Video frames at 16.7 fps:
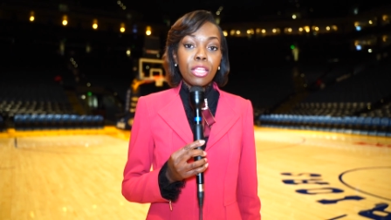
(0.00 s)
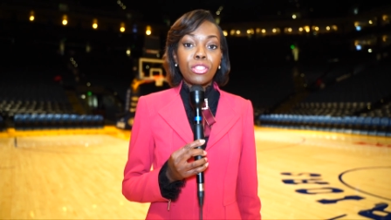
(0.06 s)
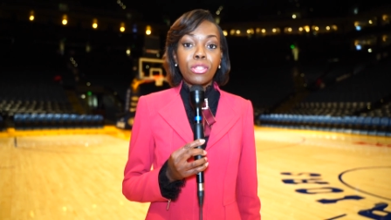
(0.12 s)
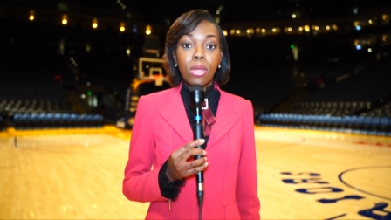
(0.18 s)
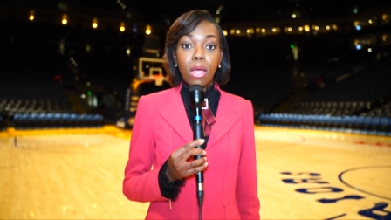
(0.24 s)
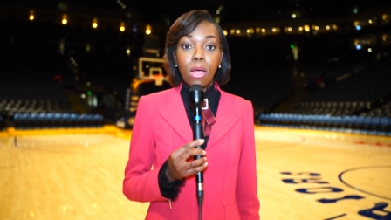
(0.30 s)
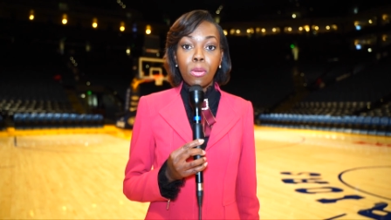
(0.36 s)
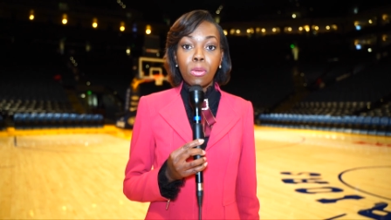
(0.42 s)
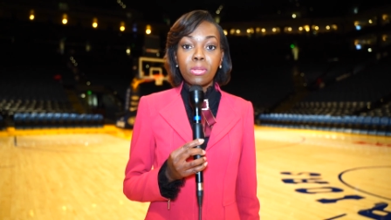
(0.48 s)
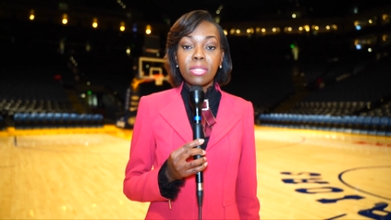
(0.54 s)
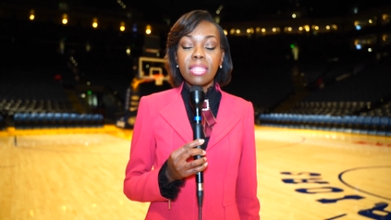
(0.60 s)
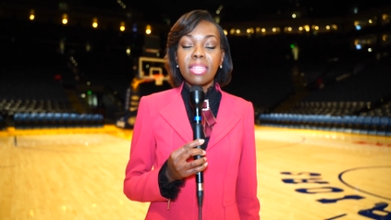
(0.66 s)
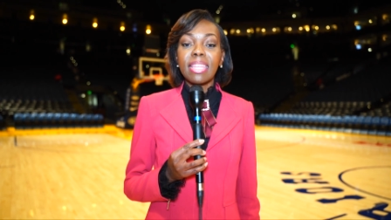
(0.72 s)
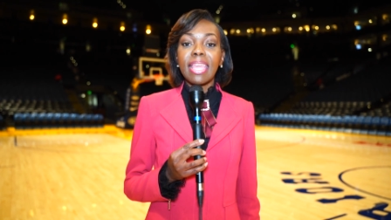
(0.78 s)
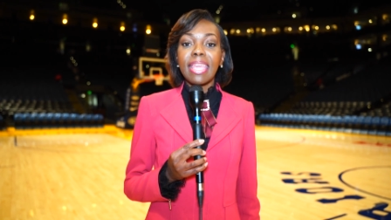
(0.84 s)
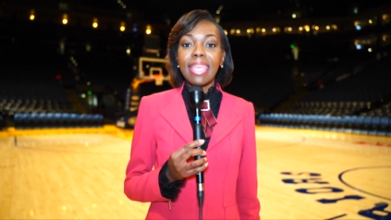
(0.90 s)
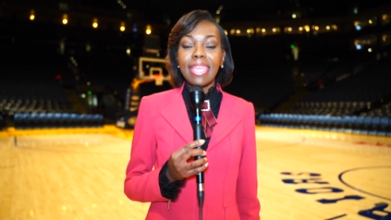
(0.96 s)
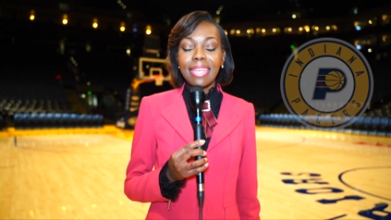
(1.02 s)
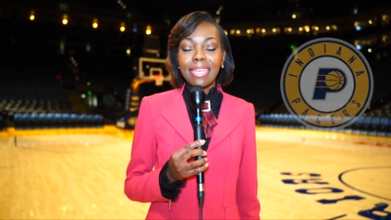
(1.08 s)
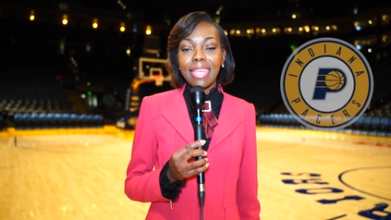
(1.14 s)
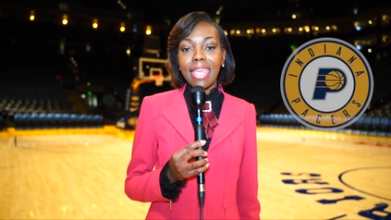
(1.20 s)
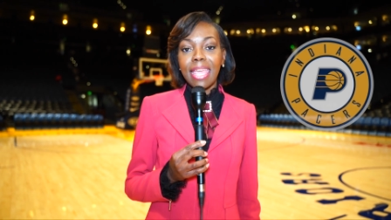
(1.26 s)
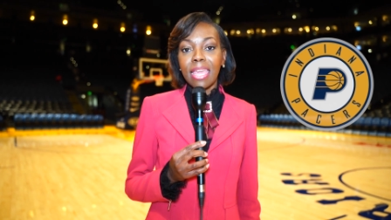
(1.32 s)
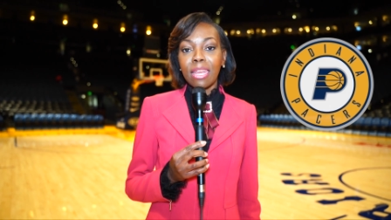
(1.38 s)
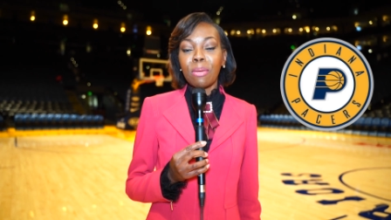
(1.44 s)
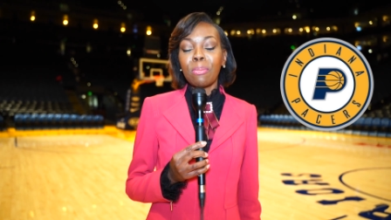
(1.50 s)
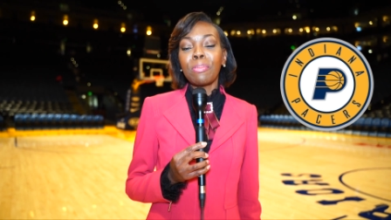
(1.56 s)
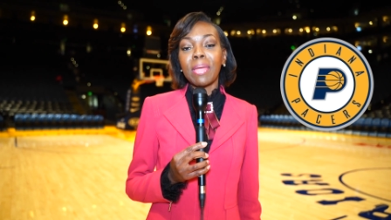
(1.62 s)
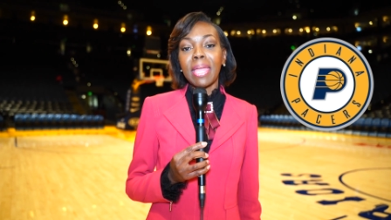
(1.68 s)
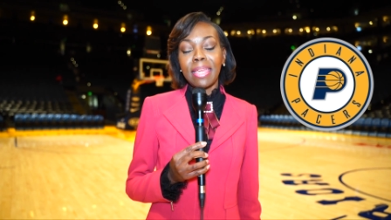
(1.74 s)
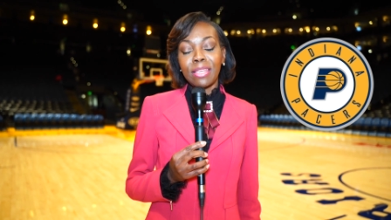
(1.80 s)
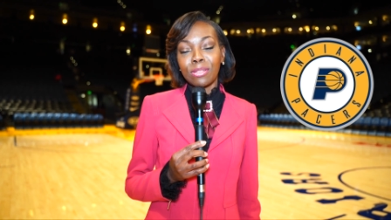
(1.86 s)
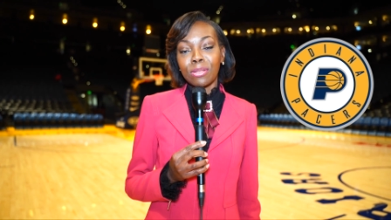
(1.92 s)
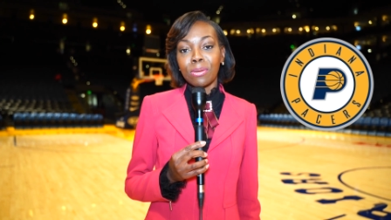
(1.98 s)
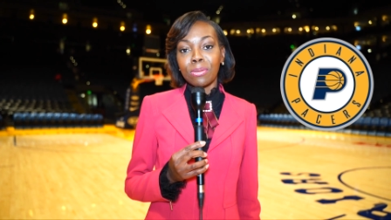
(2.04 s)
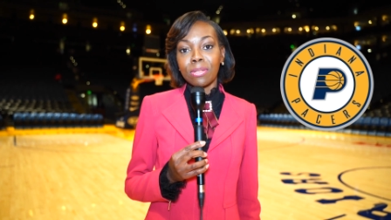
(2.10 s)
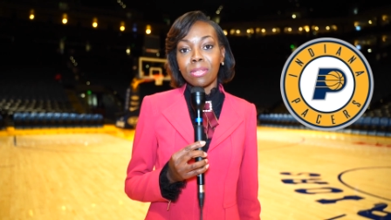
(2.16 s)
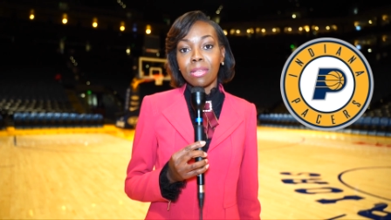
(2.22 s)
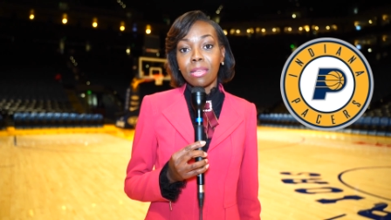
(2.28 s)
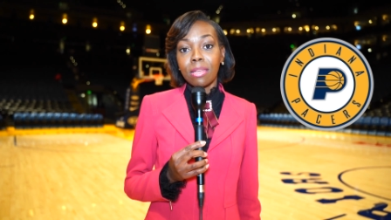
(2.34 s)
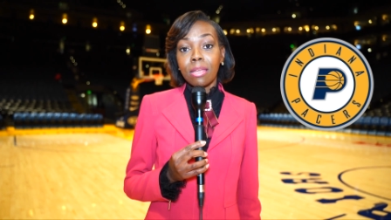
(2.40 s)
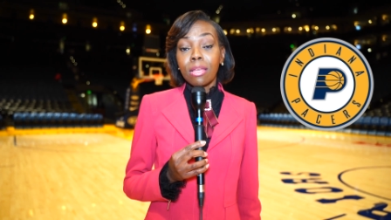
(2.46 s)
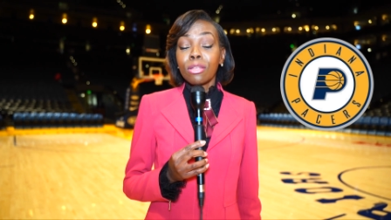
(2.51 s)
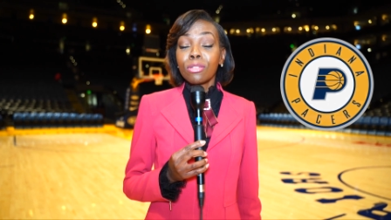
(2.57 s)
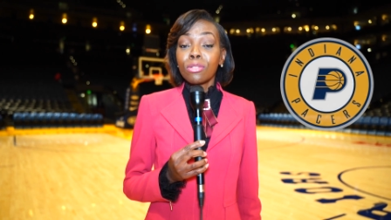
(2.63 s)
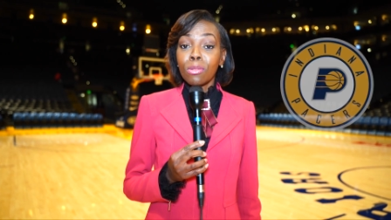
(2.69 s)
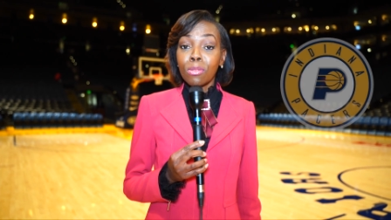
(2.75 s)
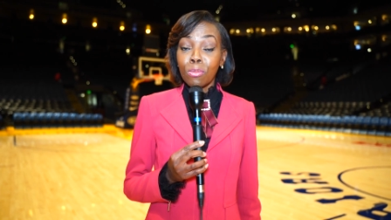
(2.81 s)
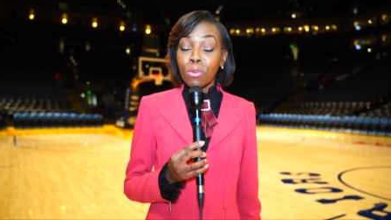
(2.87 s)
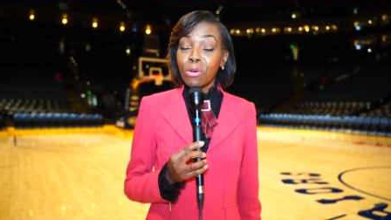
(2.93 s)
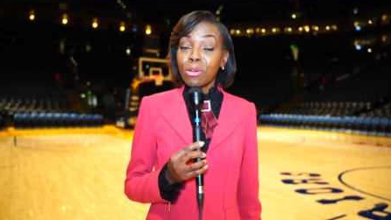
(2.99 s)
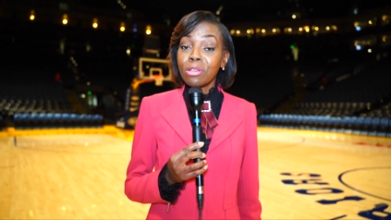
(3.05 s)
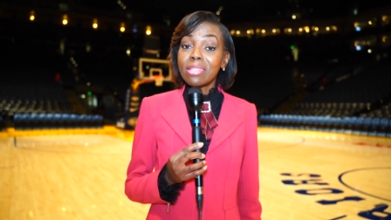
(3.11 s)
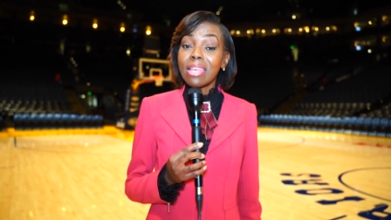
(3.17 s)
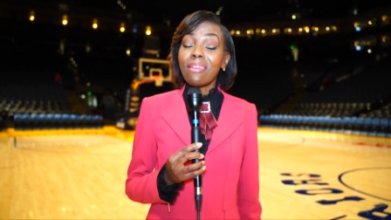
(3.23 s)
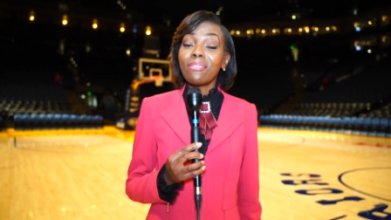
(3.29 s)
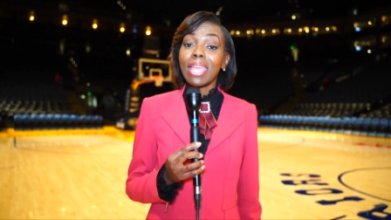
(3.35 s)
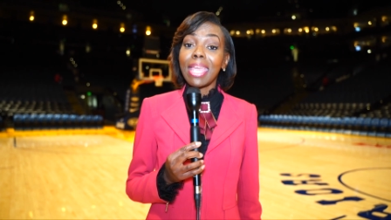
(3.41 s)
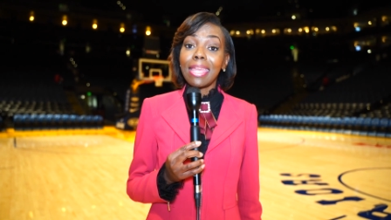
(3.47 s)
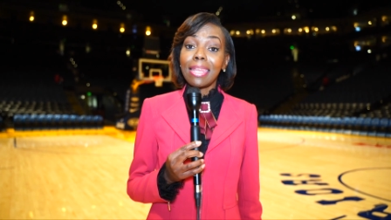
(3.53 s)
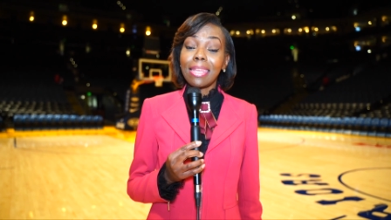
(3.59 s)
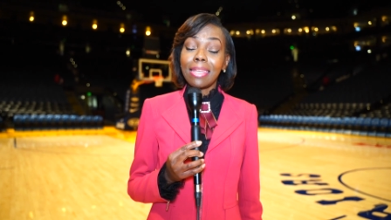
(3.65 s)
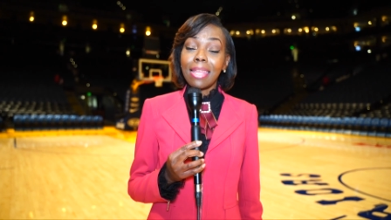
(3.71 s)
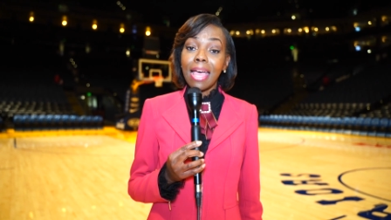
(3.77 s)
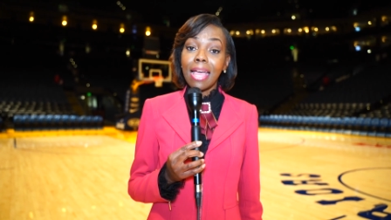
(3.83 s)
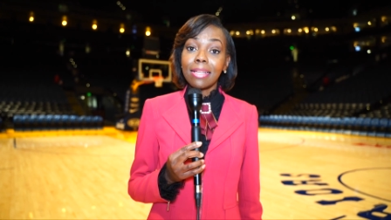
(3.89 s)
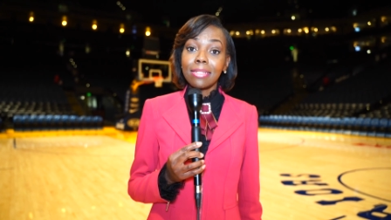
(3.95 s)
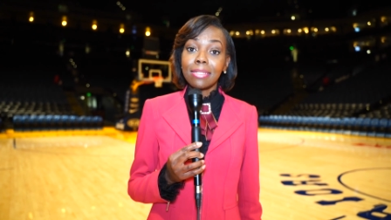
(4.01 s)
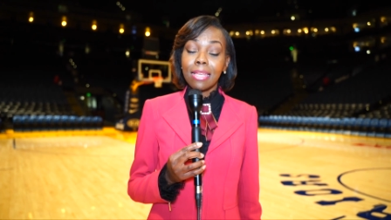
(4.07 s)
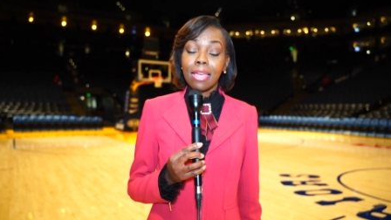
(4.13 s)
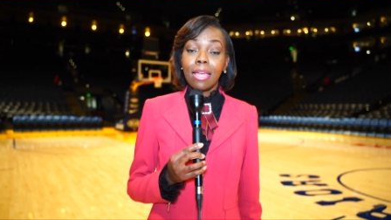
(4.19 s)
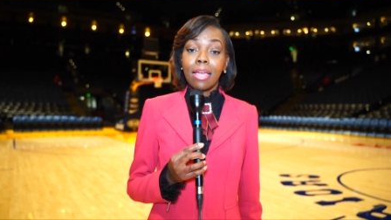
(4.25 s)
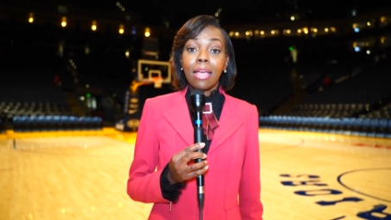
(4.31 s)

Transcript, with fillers: to host the Indiana Pacers. So the Warriors have a lot